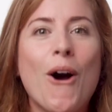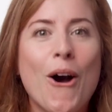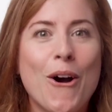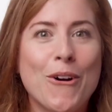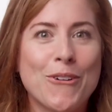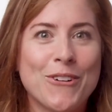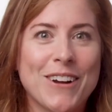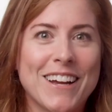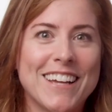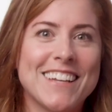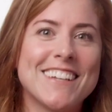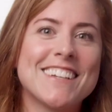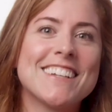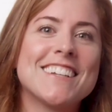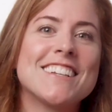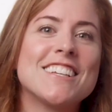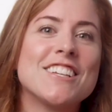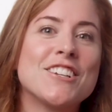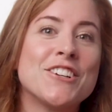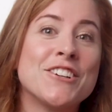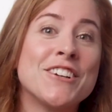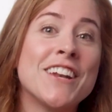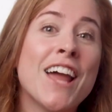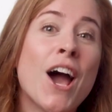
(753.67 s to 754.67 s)
All right,
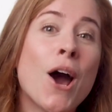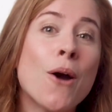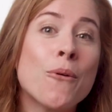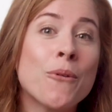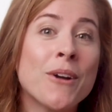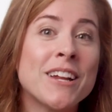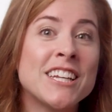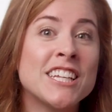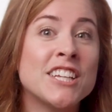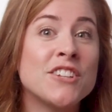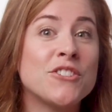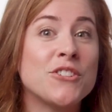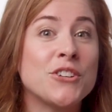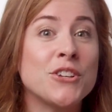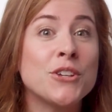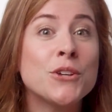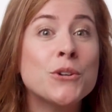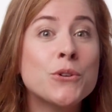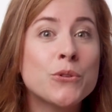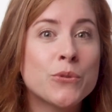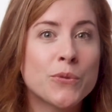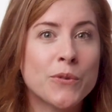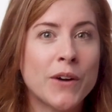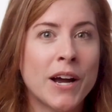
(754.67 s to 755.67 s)
you're now ready to
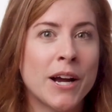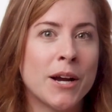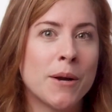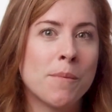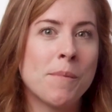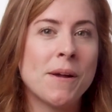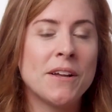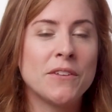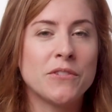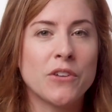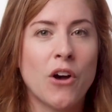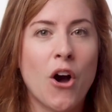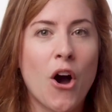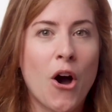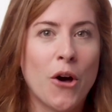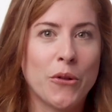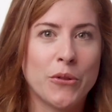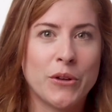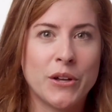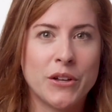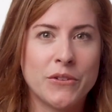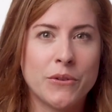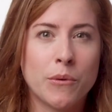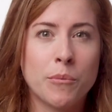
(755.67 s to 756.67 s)
use Firebase
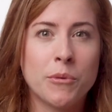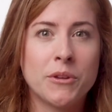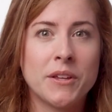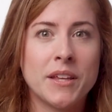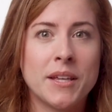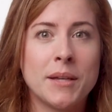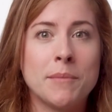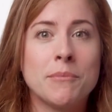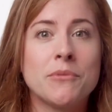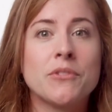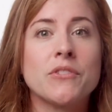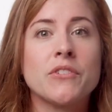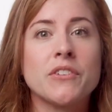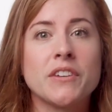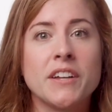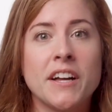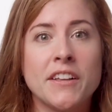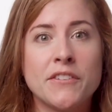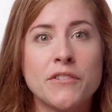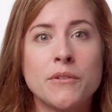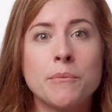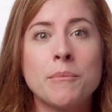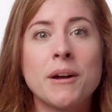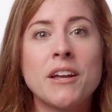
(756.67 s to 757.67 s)
auth custom claims to
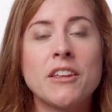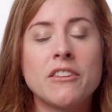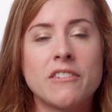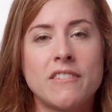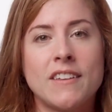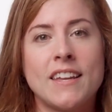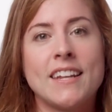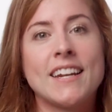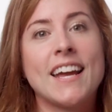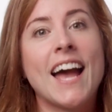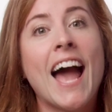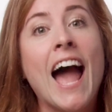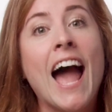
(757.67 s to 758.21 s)
customize data